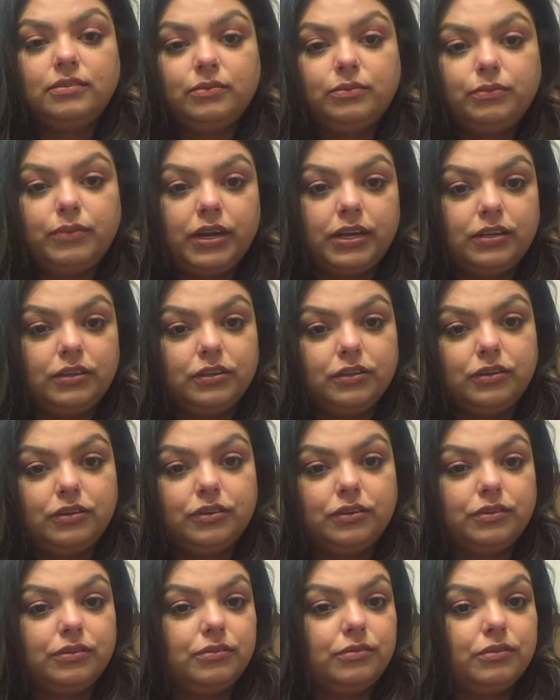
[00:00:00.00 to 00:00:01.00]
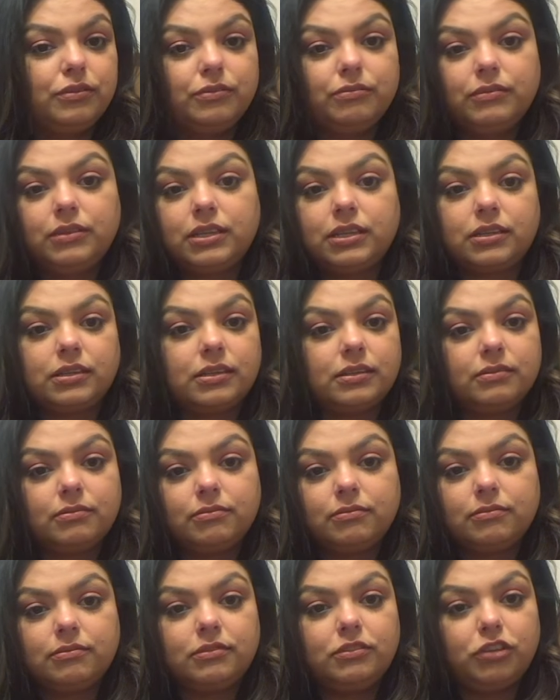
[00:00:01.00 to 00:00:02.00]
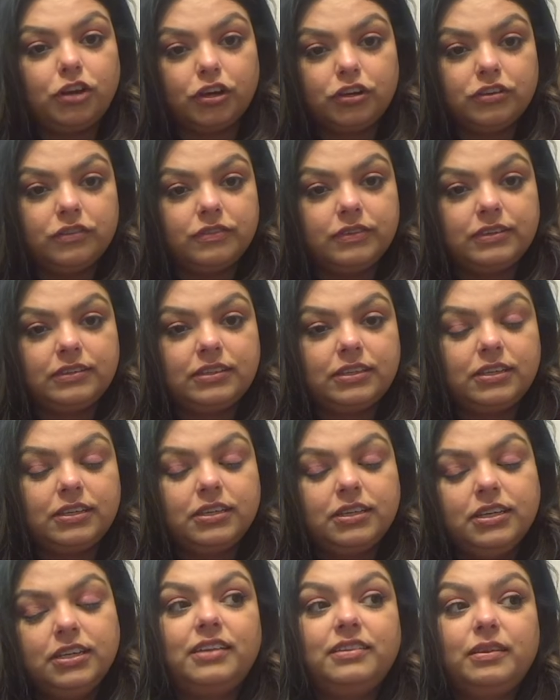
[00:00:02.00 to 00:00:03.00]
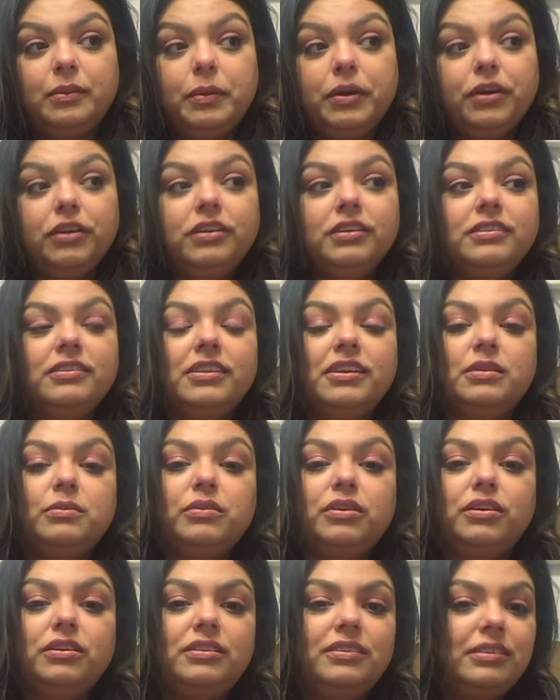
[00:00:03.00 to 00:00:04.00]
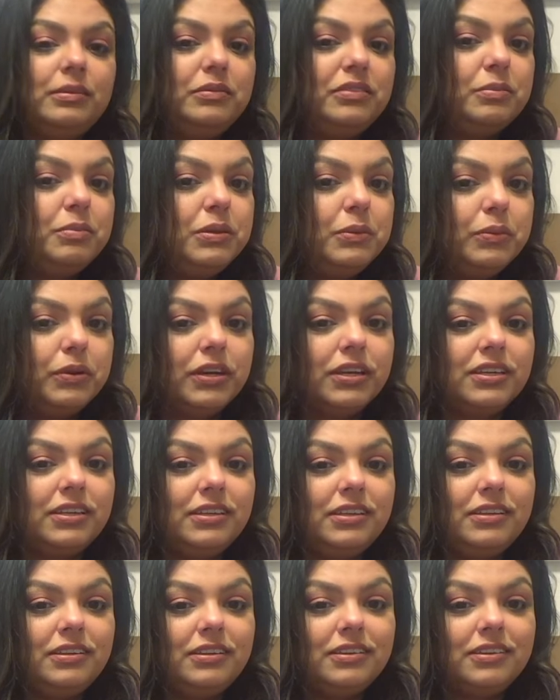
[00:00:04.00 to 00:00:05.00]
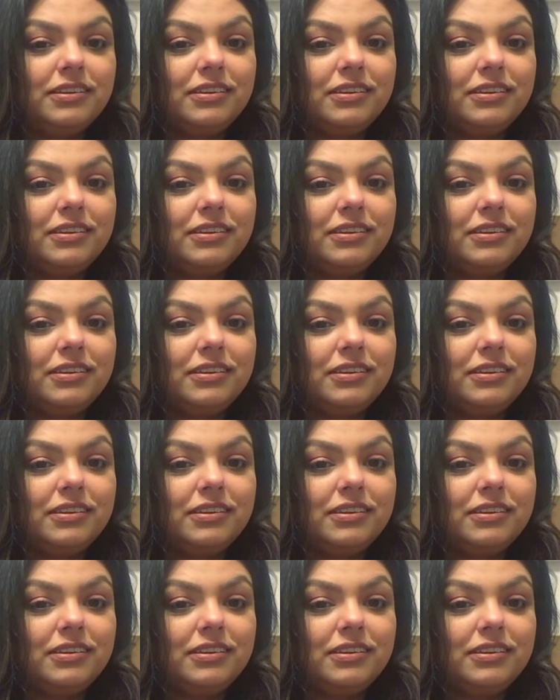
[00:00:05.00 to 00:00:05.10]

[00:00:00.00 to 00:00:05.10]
regular doctor visit. Antibiotics that I'm on seem to be working.